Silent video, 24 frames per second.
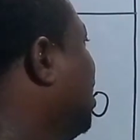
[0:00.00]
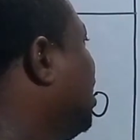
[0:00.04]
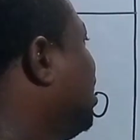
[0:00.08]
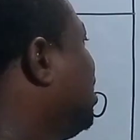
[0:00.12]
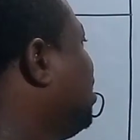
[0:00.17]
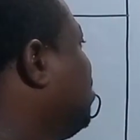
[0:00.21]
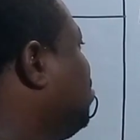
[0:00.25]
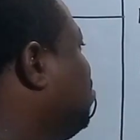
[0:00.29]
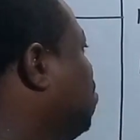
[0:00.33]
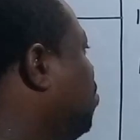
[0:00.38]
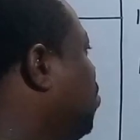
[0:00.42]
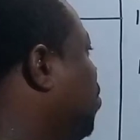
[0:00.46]
8
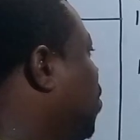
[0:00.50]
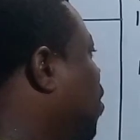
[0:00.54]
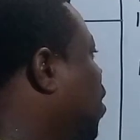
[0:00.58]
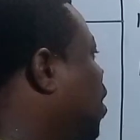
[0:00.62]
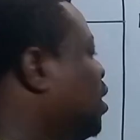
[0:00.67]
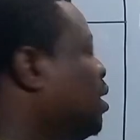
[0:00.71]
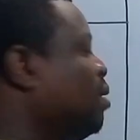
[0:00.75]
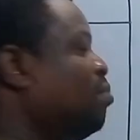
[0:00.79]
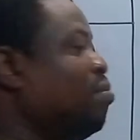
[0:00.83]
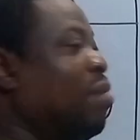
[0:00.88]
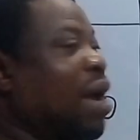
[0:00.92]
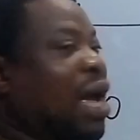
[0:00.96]

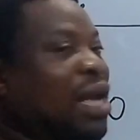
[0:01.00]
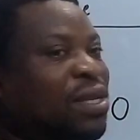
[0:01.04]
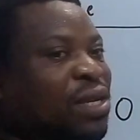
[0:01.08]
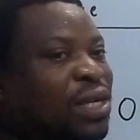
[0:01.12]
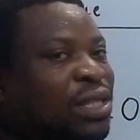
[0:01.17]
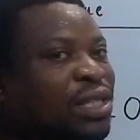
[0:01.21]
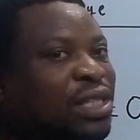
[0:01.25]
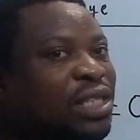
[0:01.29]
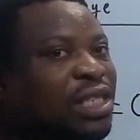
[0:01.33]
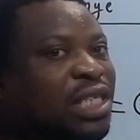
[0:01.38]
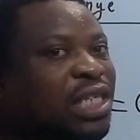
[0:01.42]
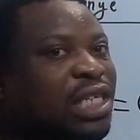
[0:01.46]
plus
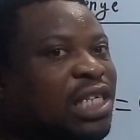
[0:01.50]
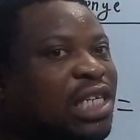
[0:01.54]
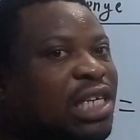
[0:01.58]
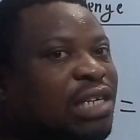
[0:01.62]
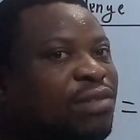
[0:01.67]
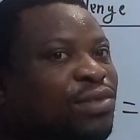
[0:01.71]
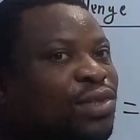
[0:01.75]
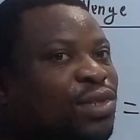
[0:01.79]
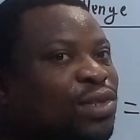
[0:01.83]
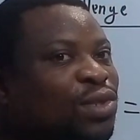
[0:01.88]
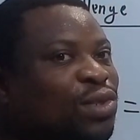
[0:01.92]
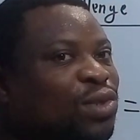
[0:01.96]
minus 3
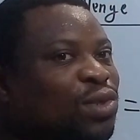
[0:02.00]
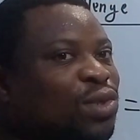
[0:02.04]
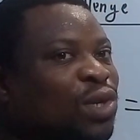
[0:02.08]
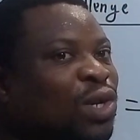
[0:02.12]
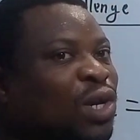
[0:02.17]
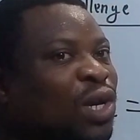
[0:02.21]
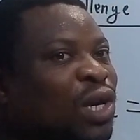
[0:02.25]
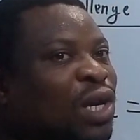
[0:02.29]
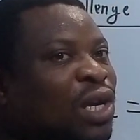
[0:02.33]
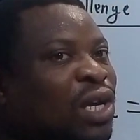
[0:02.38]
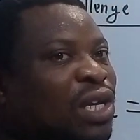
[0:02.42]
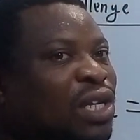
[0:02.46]
gives you
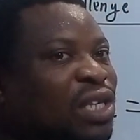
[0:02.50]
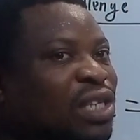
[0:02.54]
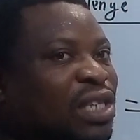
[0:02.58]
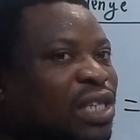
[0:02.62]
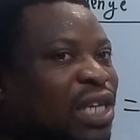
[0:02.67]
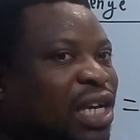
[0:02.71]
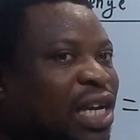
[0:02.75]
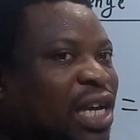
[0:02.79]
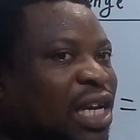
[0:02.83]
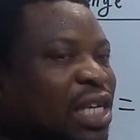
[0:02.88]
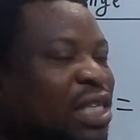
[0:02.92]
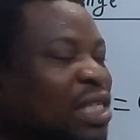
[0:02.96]

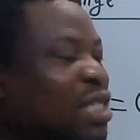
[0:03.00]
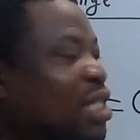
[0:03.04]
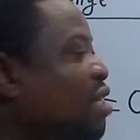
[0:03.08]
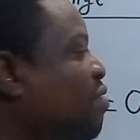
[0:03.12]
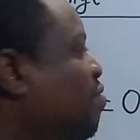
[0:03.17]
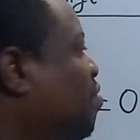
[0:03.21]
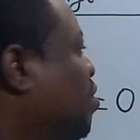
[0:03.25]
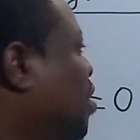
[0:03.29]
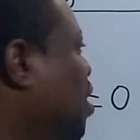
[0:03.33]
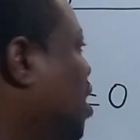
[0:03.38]
negative